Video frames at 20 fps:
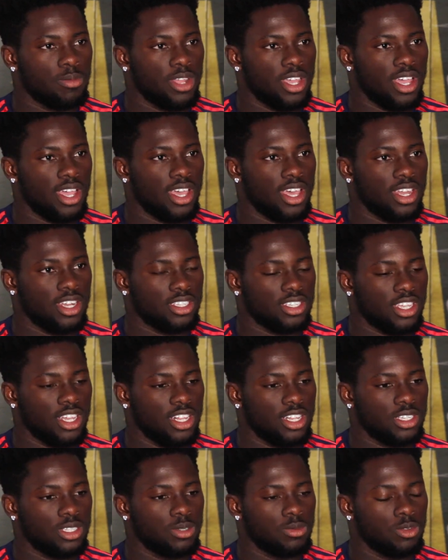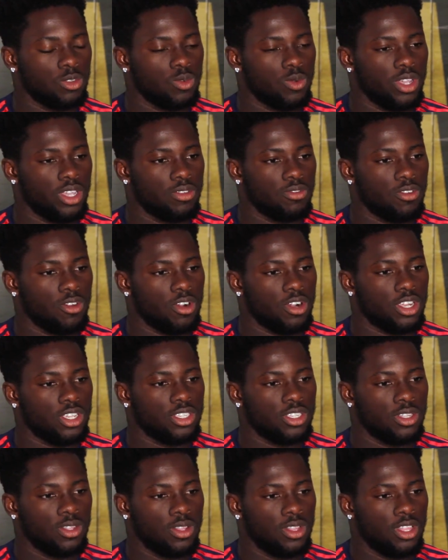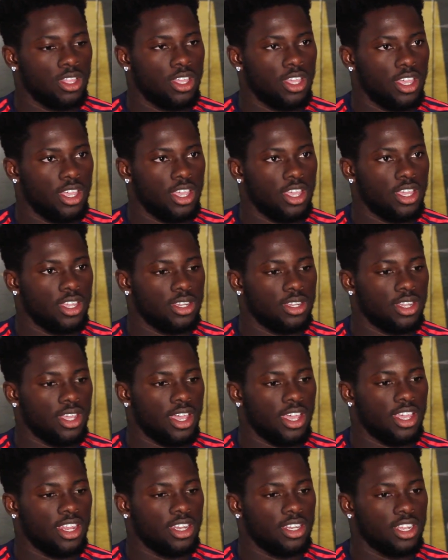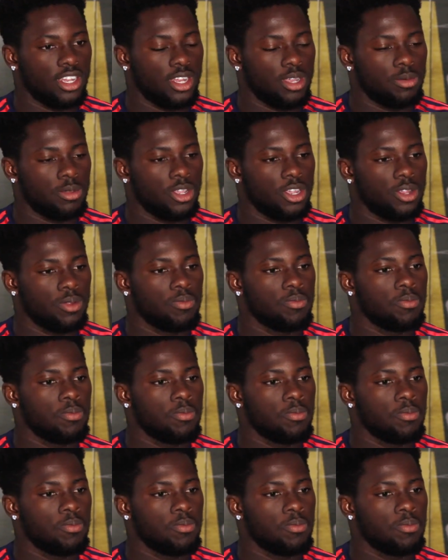there, I got a scholarship to Wake Forest and I ended up here.